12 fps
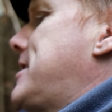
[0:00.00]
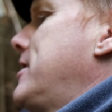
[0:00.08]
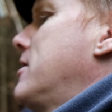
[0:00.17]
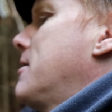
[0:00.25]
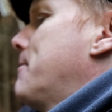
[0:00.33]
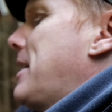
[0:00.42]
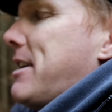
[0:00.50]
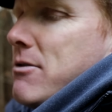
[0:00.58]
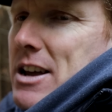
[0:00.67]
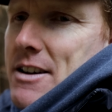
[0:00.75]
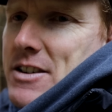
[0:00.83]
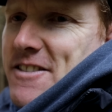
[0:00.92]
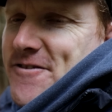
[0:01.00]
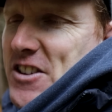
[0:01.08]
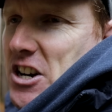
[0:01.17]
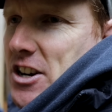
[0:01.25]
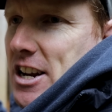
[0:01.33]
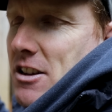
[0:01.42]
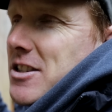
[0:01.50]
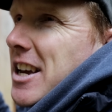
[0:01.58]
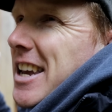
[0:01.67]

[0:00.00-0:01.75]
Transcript: here. I don't have any fingernails,